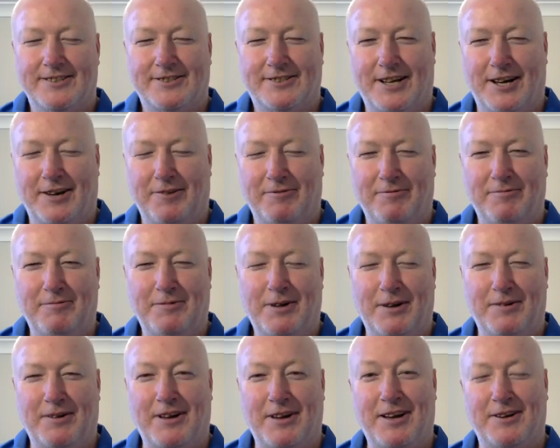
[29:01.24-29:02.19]
So
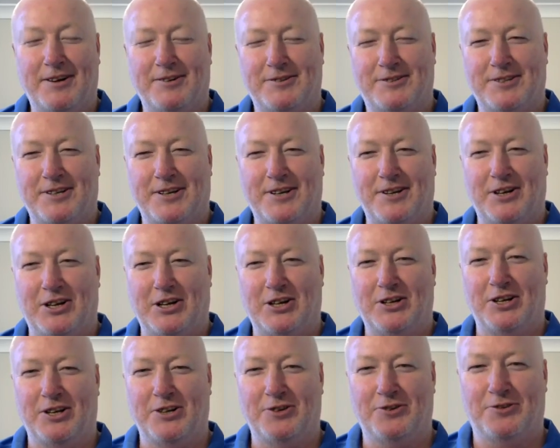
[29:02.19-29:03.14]
it's
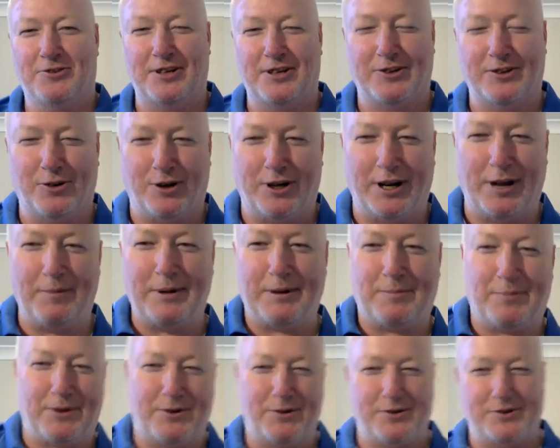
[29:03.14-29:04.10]
an interesting
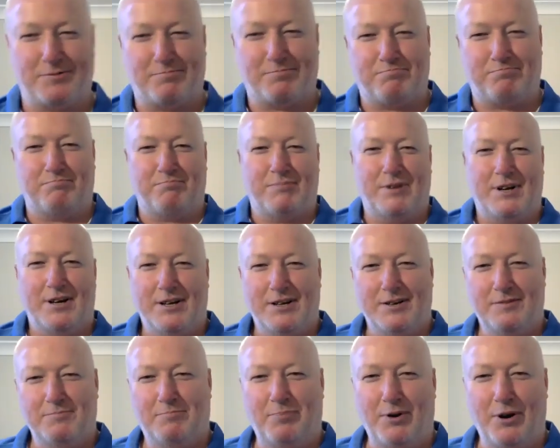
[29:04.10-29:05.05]
dynamic because
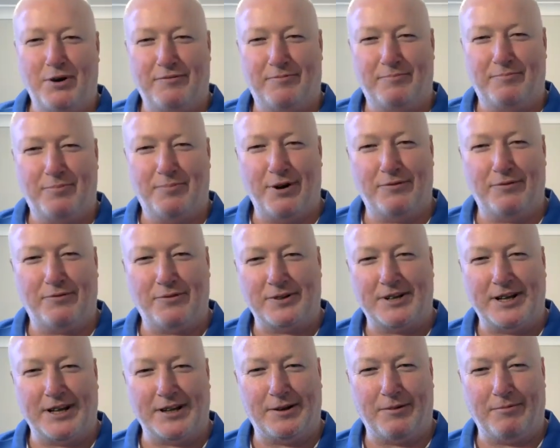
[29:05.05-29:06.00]
Perth would
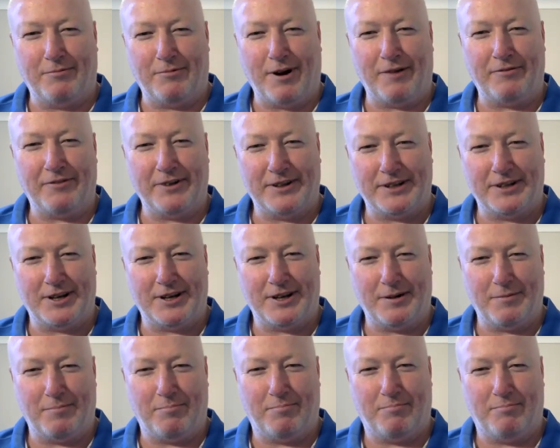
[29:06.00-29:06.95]
get the rough end of
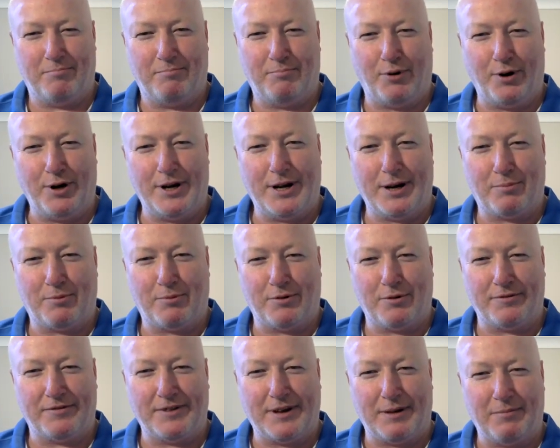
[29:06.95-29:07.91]
the pineapple
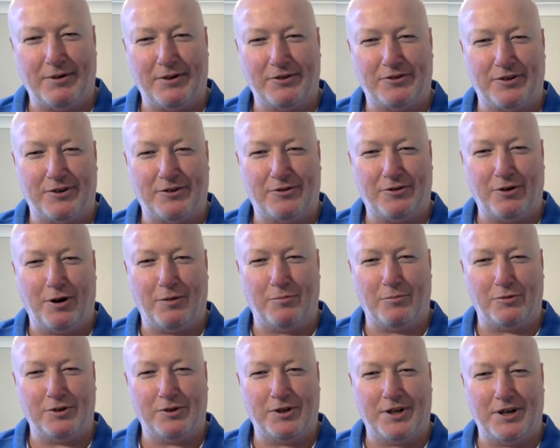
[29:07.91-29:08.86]
with that most of the
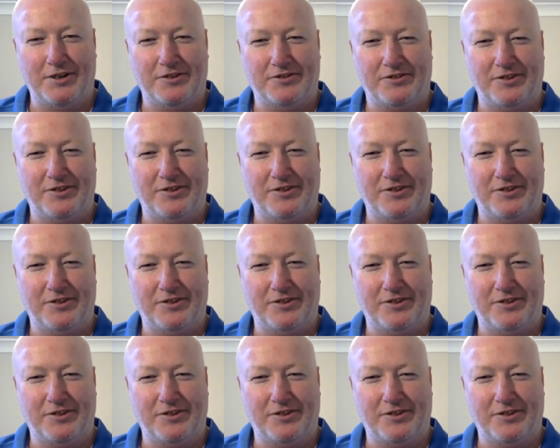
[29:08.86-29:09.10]
time, wouldn't they?